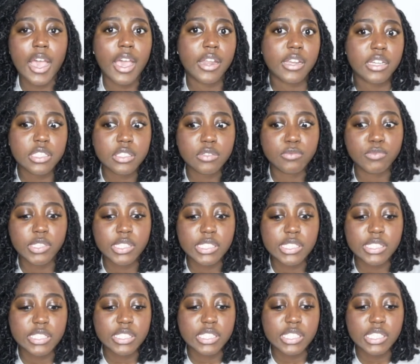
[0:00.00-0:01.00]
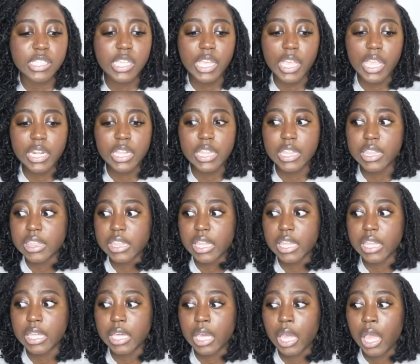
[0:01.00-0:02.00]
I didn't really see
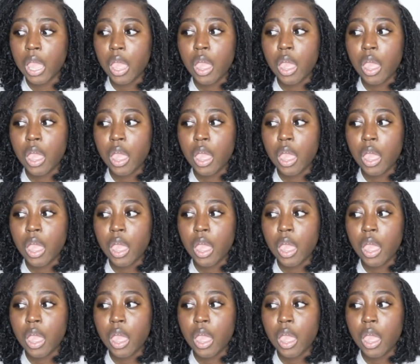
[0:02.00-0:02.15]
anything